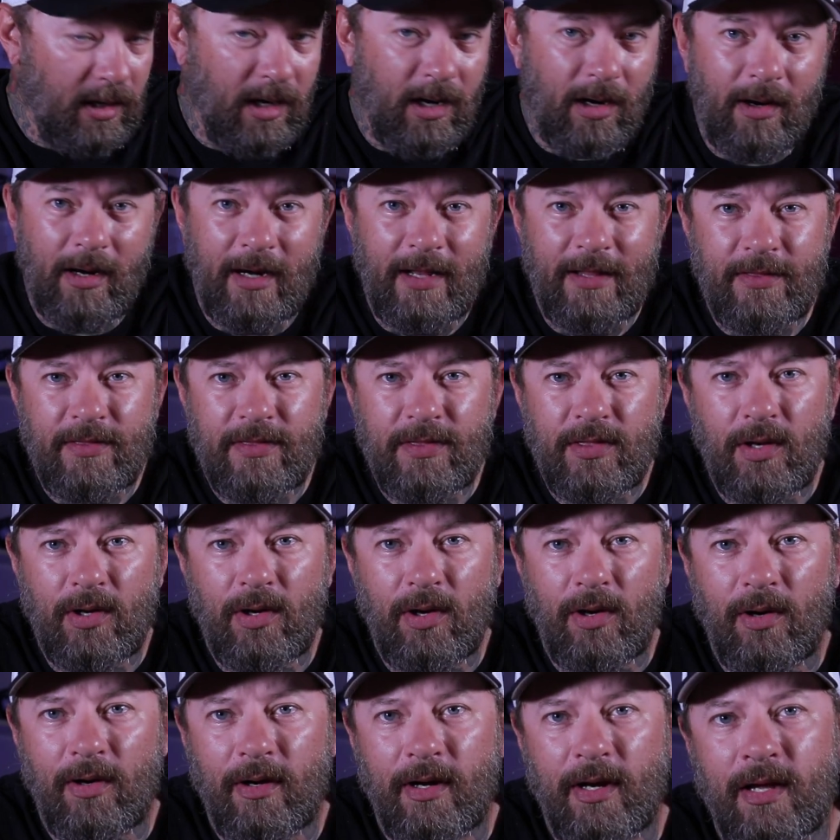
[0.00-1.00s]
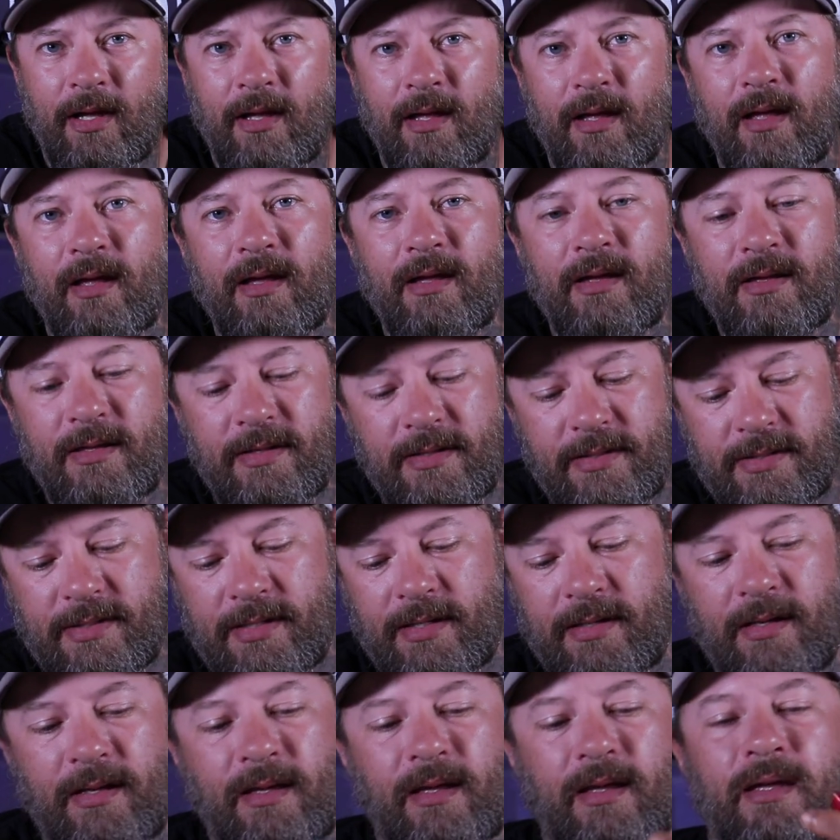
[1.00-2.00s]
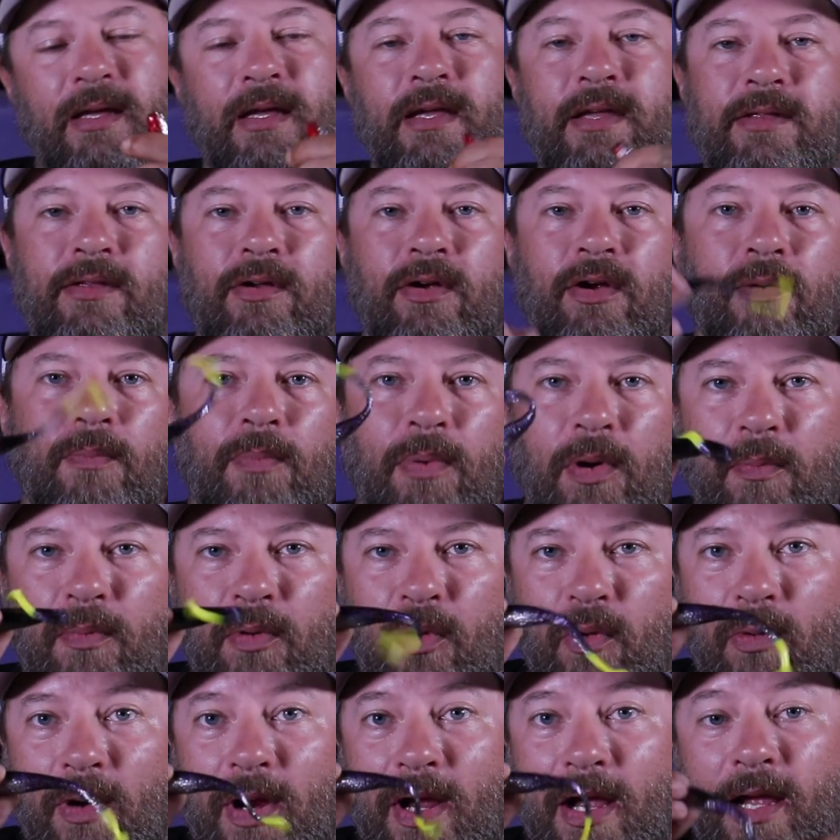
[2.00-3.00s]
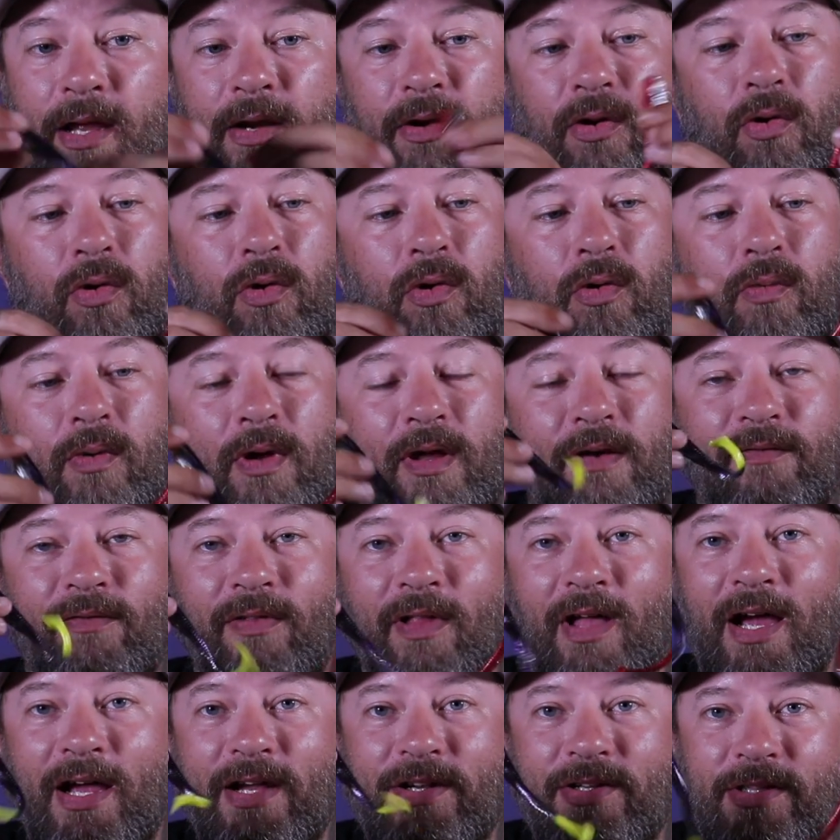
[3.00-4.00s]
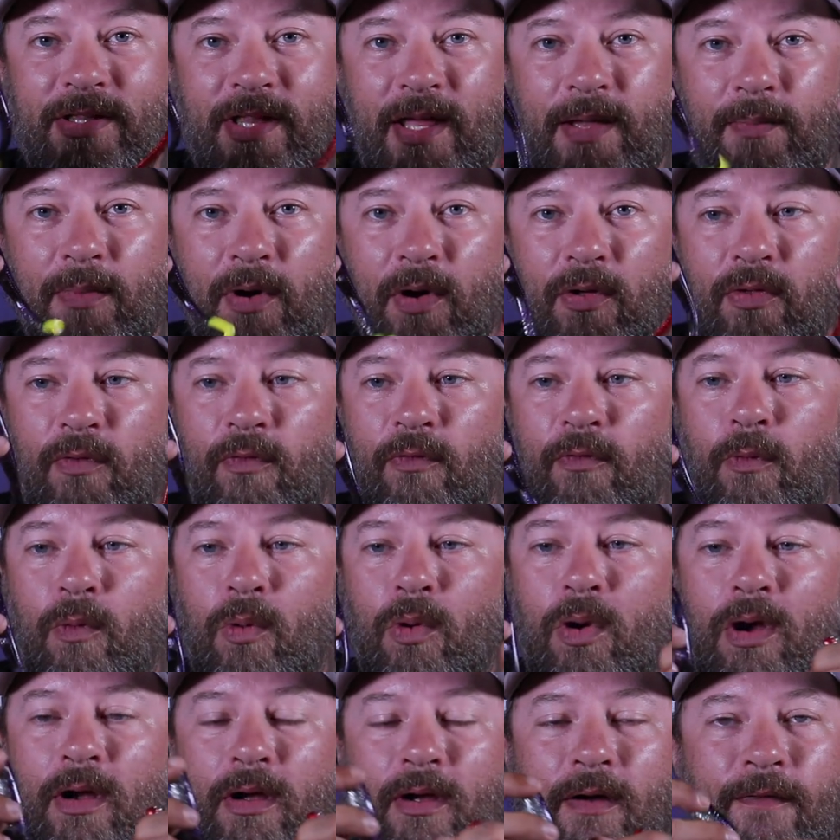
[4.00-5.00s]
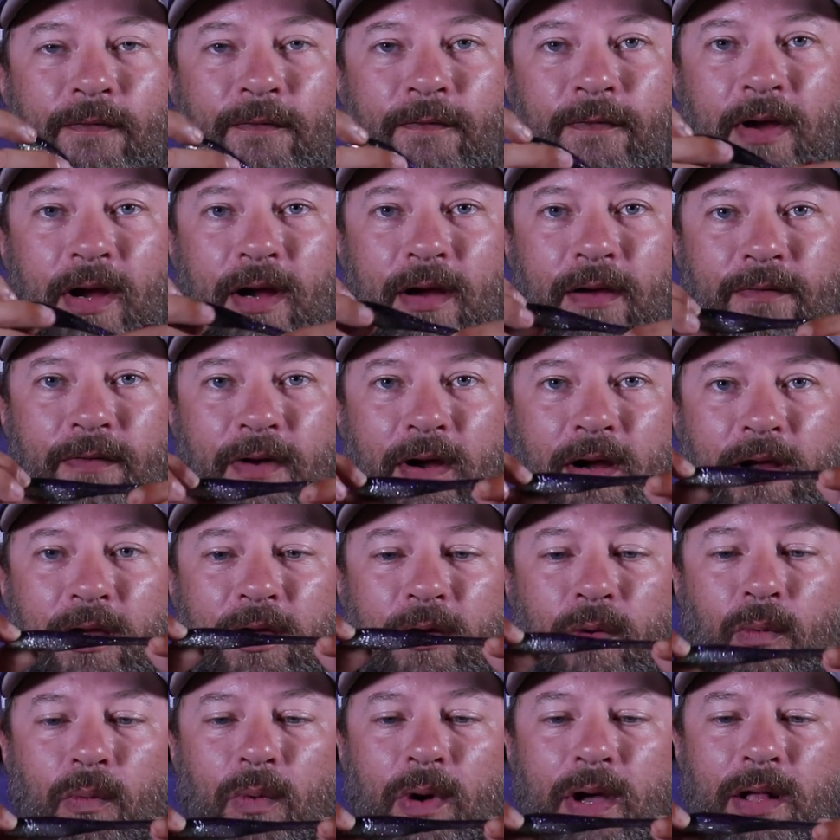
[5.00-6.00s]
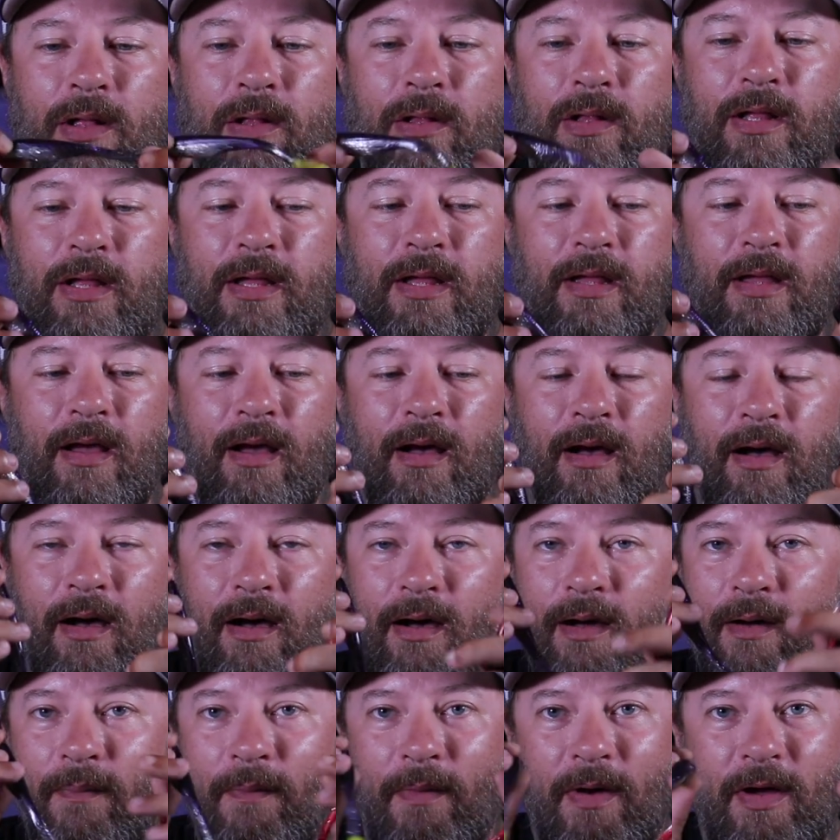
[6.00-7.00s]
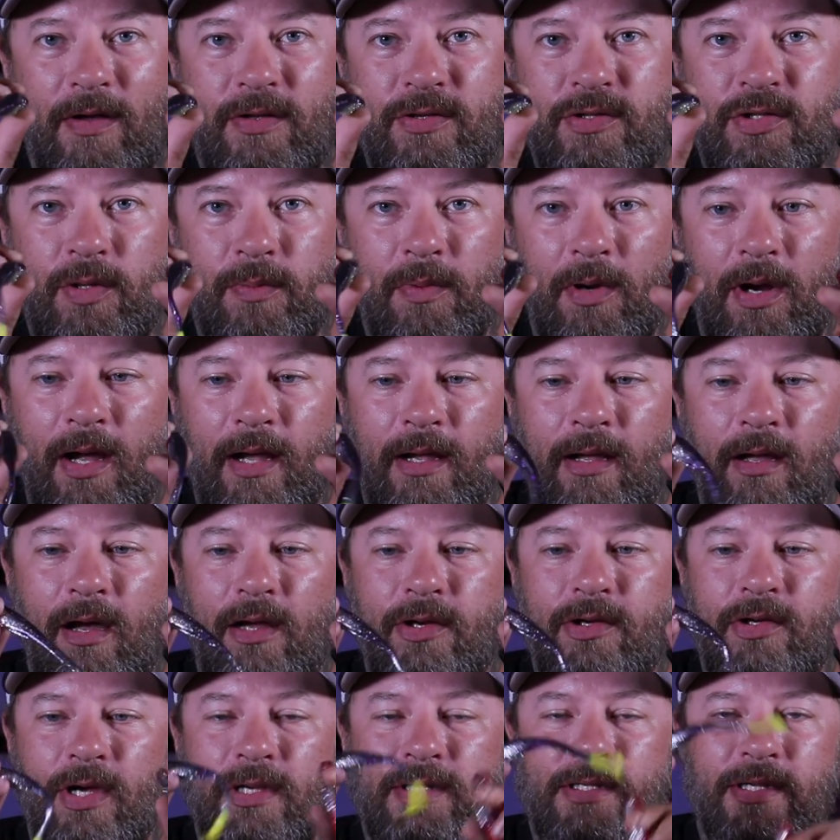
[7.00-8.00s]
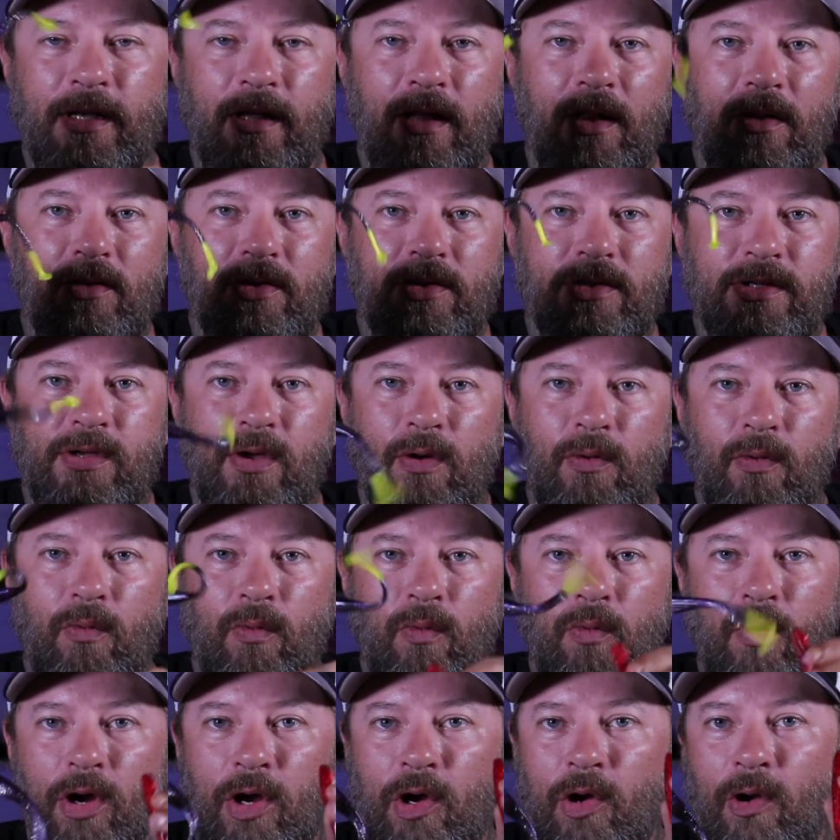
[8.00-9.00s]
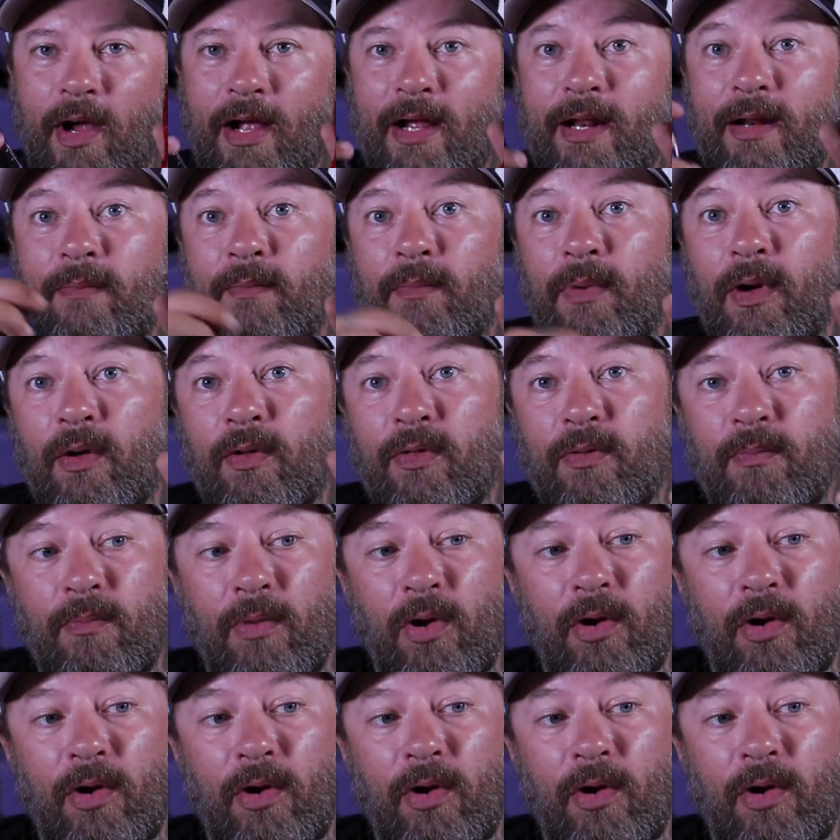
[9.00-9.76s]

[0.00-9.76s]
All right, third is either Purple Rain or Red Flash. They both work very, very well. Super high contrasting colors work great in both